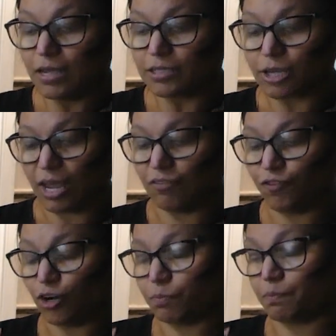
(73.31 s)
So if
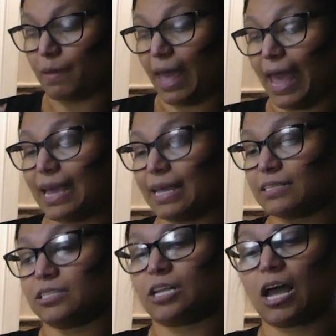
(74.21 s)
your egg
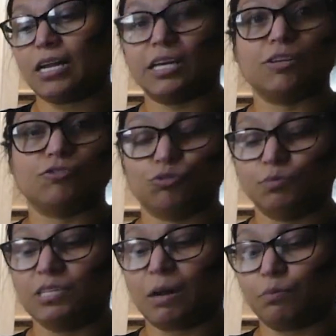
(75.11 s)
is not in
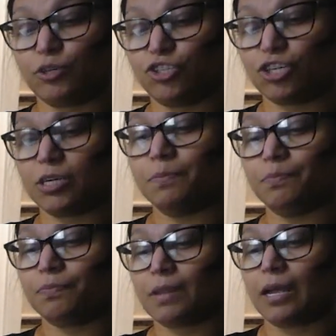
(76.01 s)
room temperature,
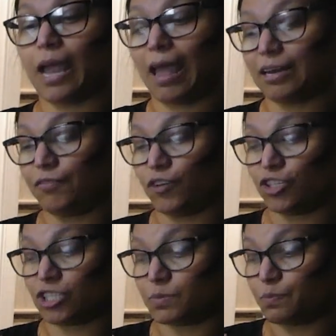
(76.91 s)
and if you're
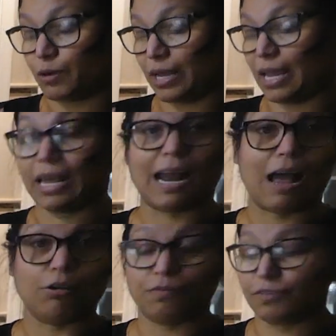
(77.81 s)
just bringing it
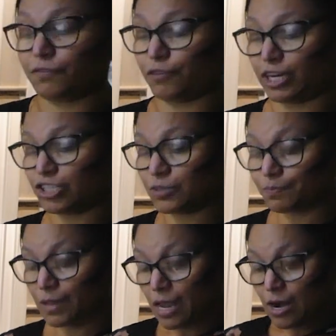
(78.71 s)
out of the fridge,
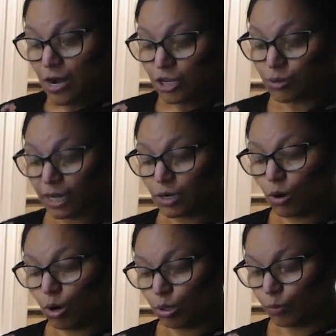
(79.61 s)
you can
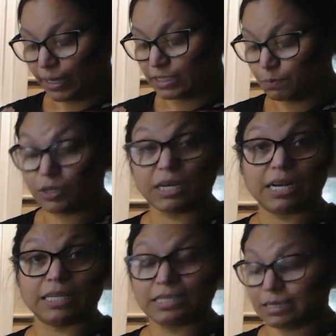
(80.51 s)
always put it
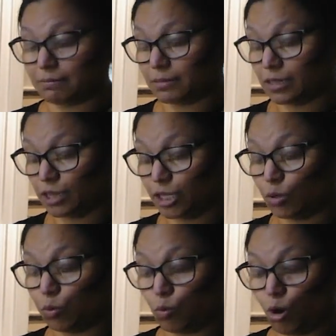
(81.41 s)
in some
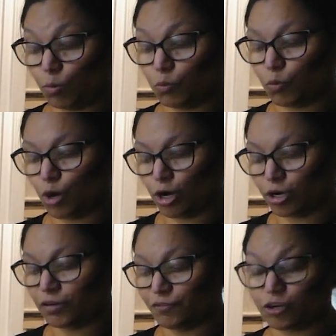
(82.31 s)
lukewarm
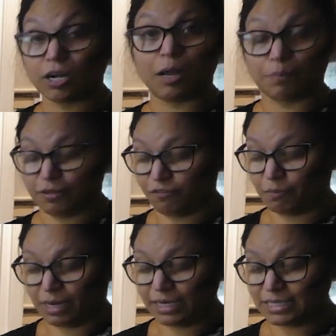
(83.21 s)
water for a couple of
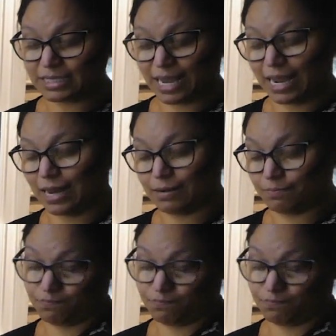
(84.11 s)
minutes and